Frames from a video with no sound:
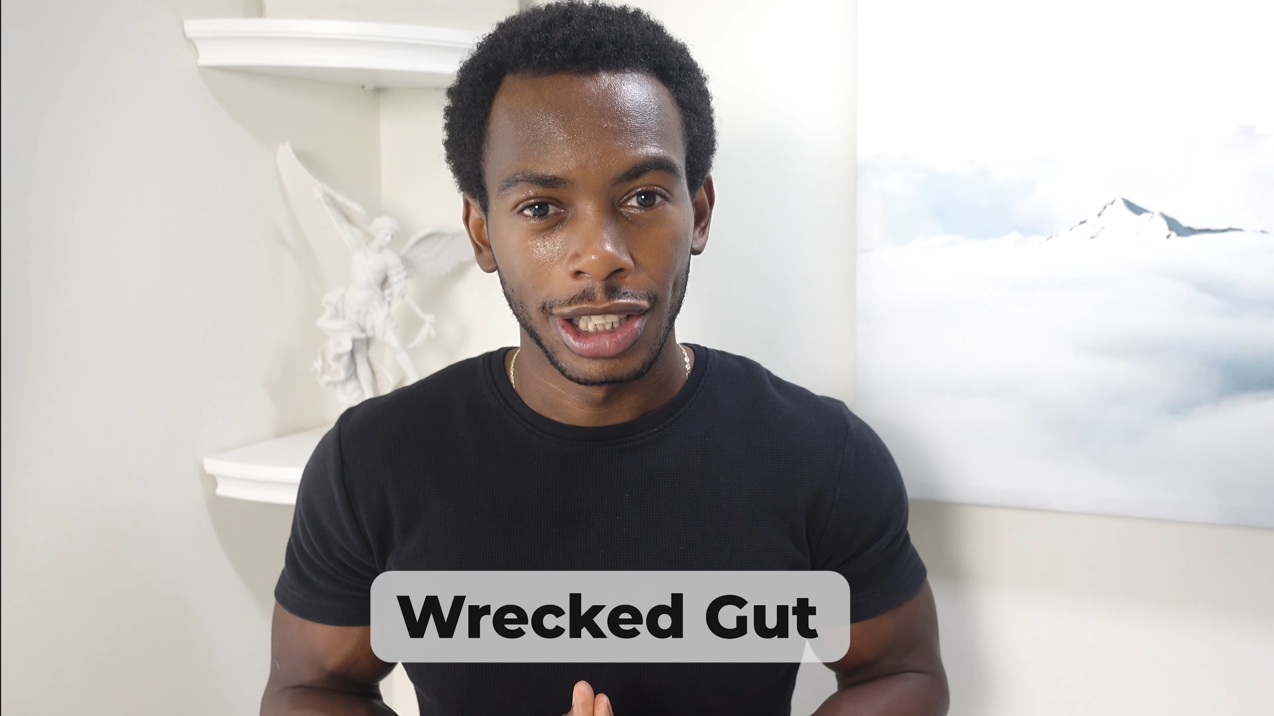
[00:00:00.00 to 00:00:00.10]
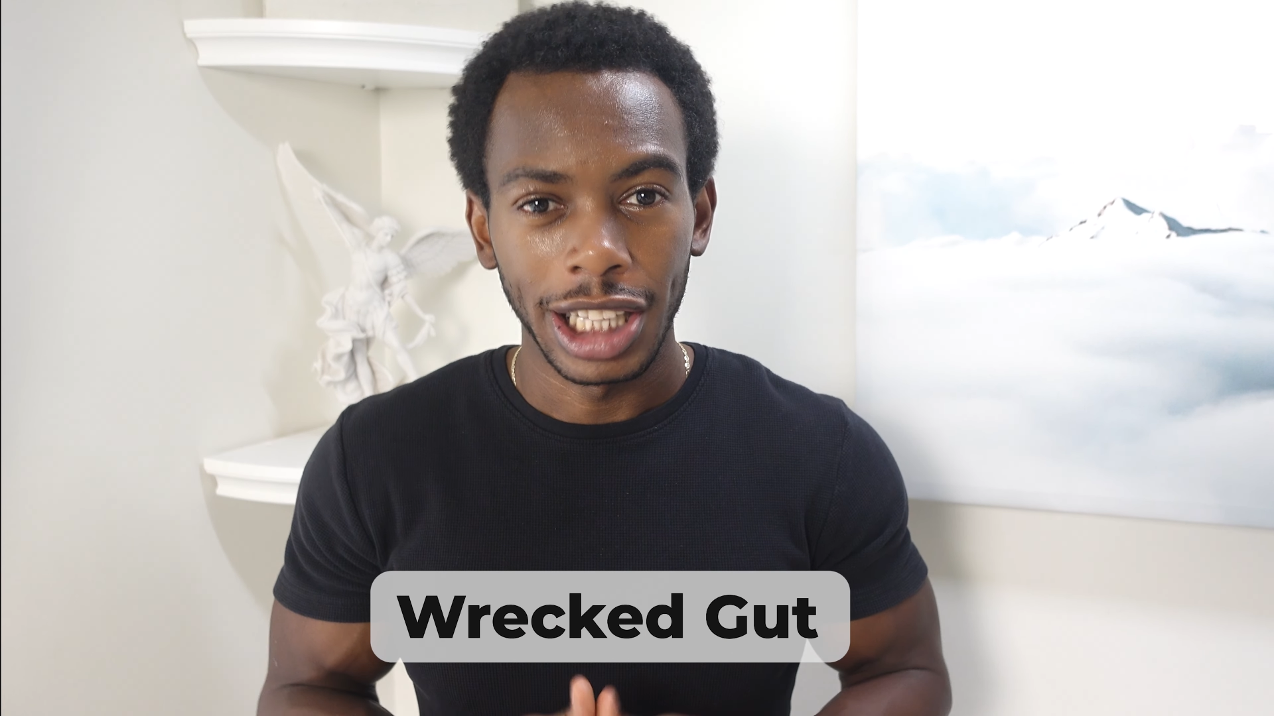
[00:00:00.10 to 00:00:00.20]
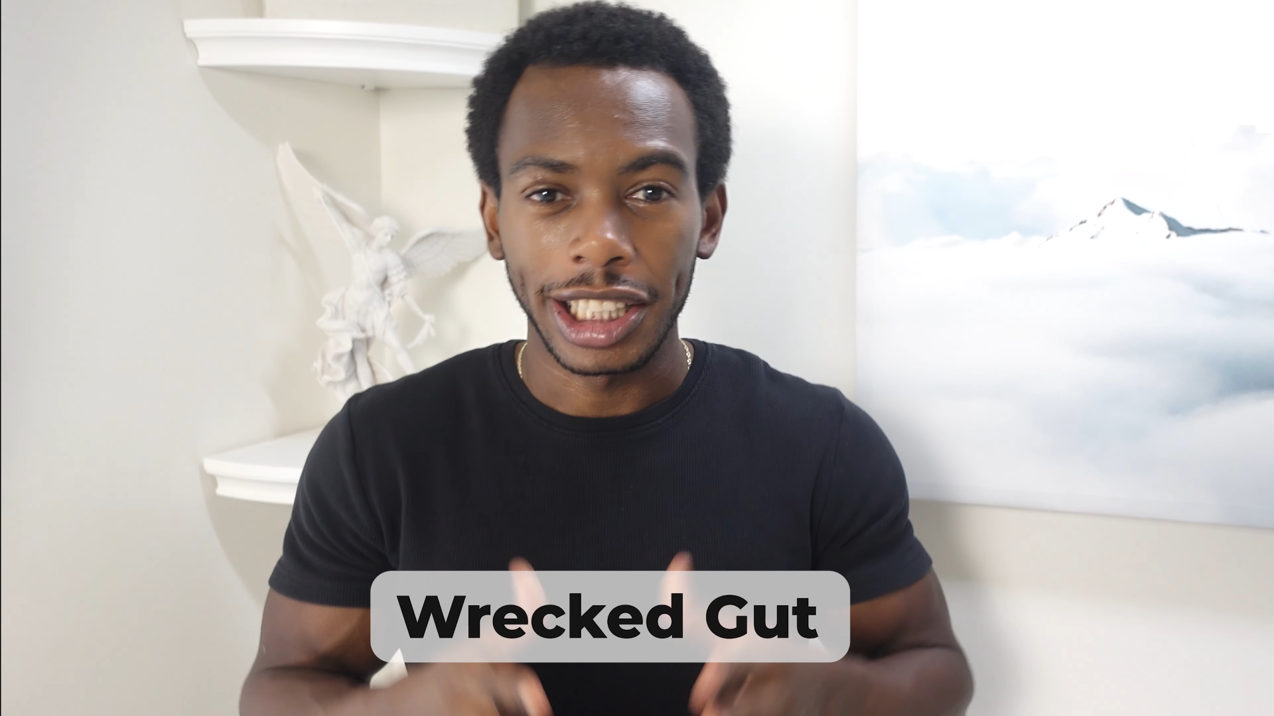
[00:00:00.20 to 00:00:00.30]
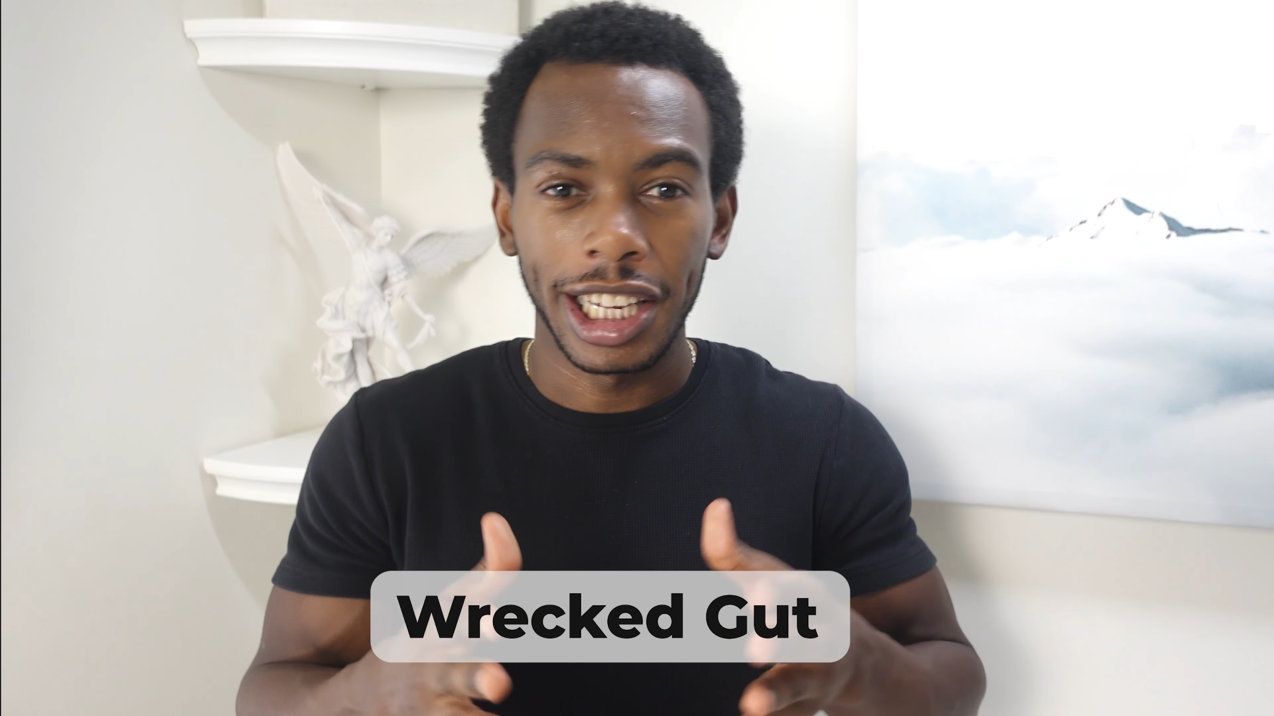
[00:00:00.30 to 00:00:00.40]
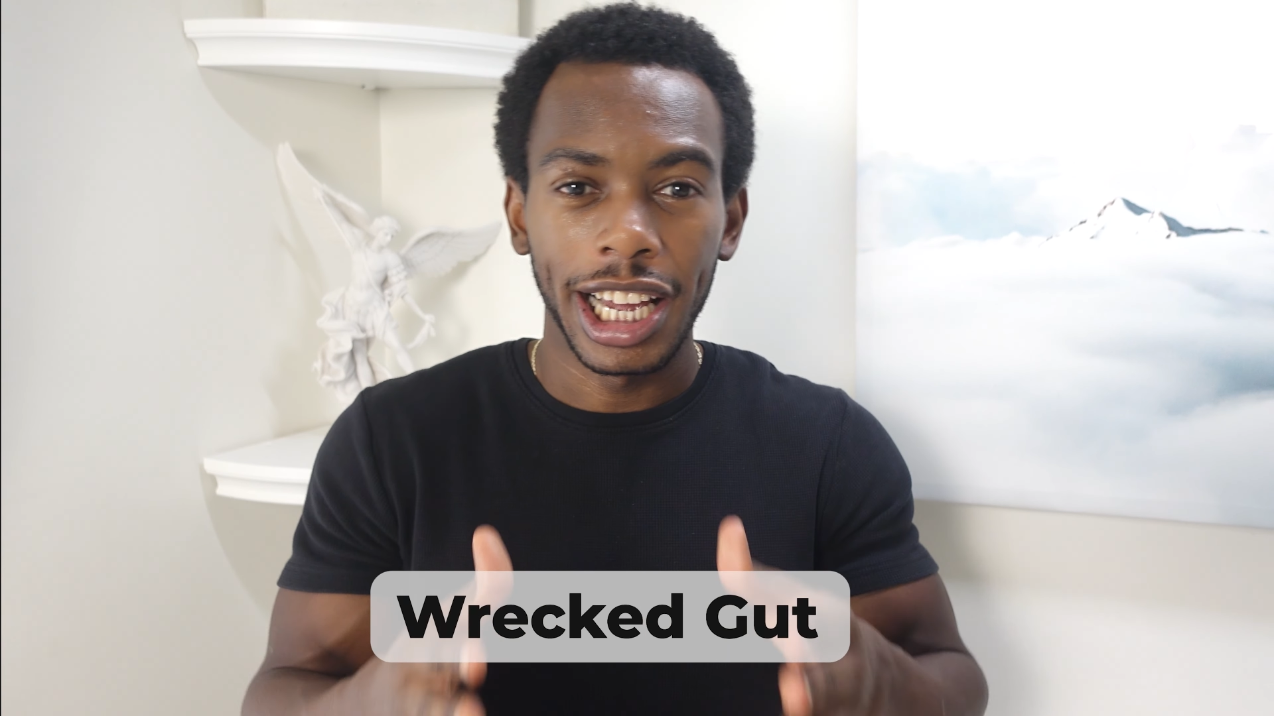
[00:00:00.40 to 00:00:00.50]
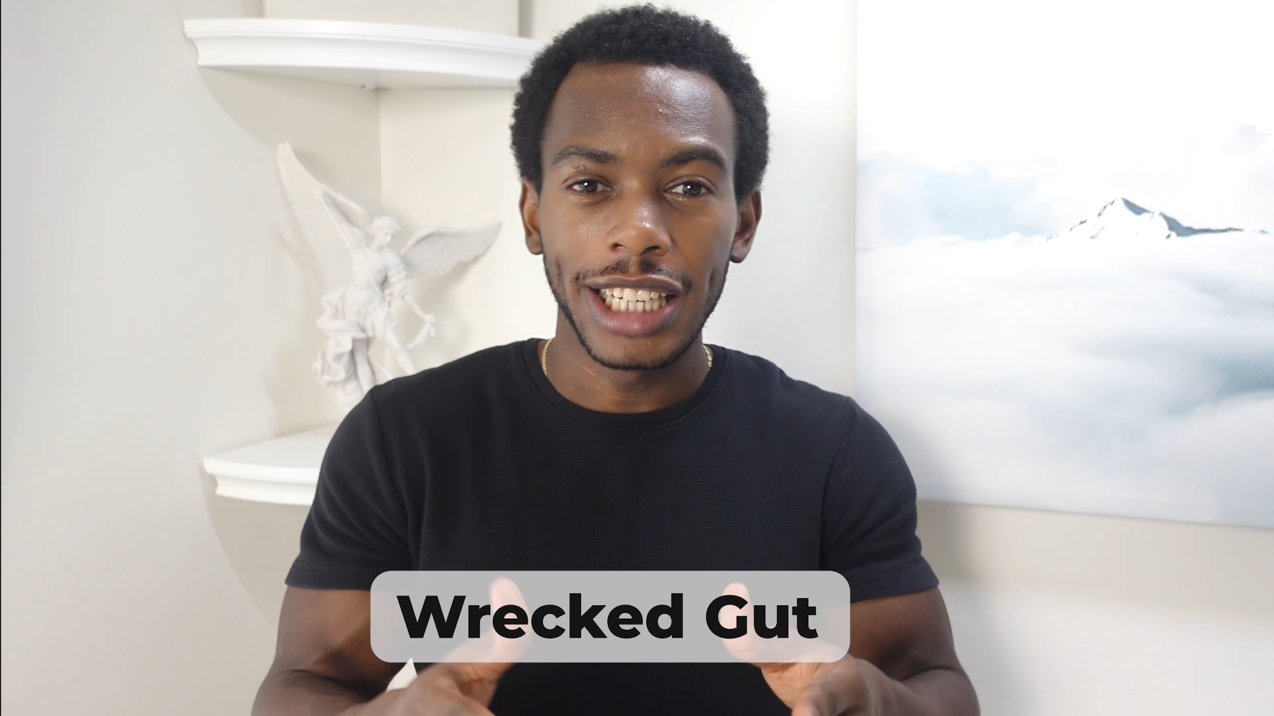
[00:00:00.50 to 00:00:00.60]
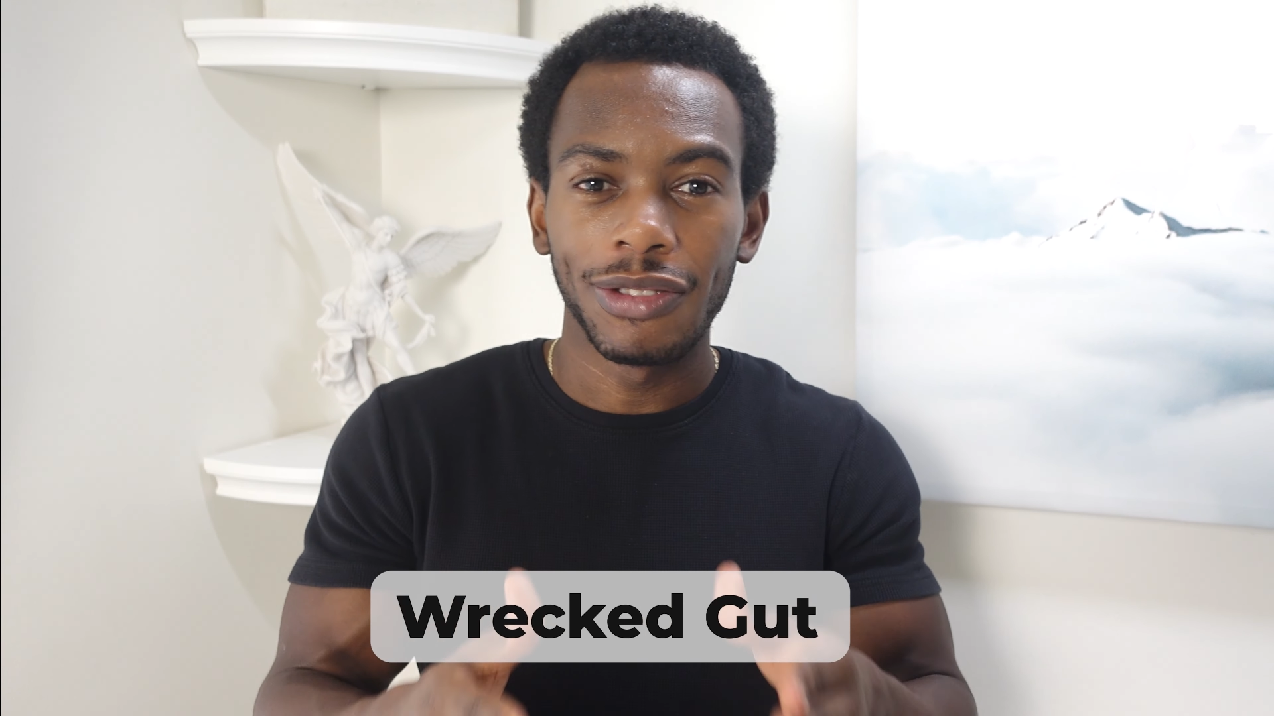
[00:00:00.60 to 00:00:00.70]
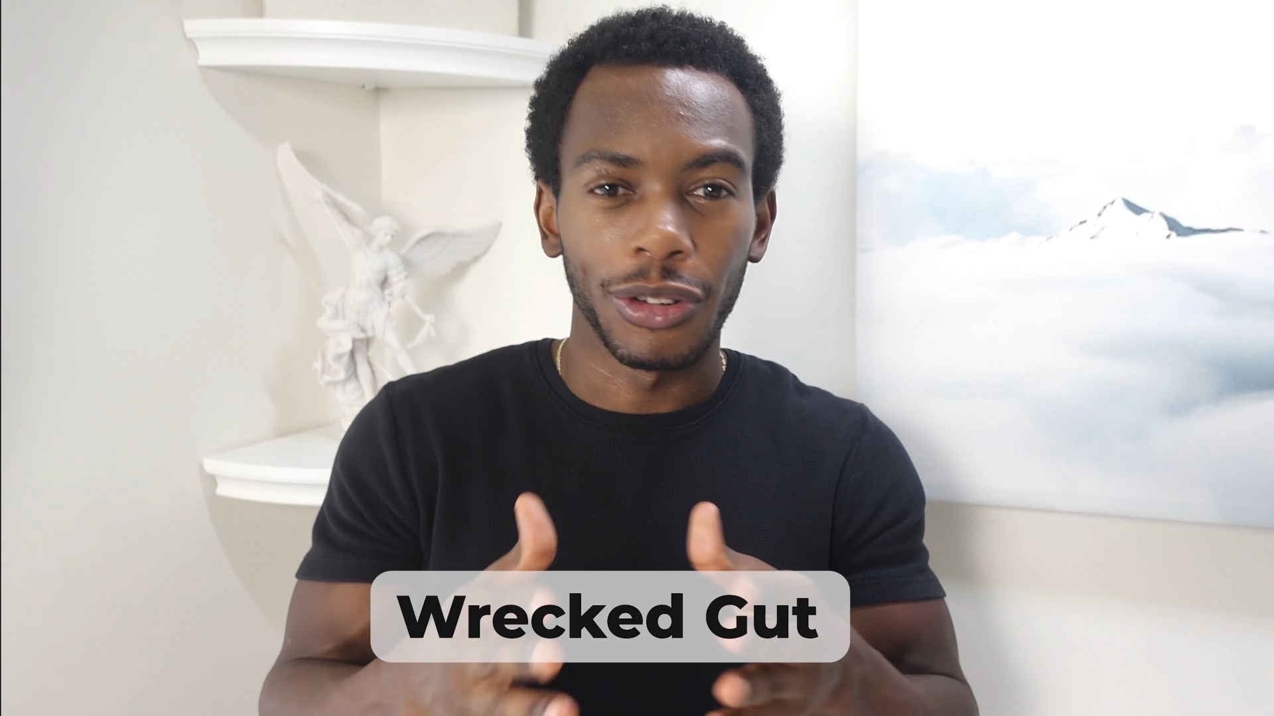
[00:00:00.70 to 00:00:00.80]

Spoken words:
that can't even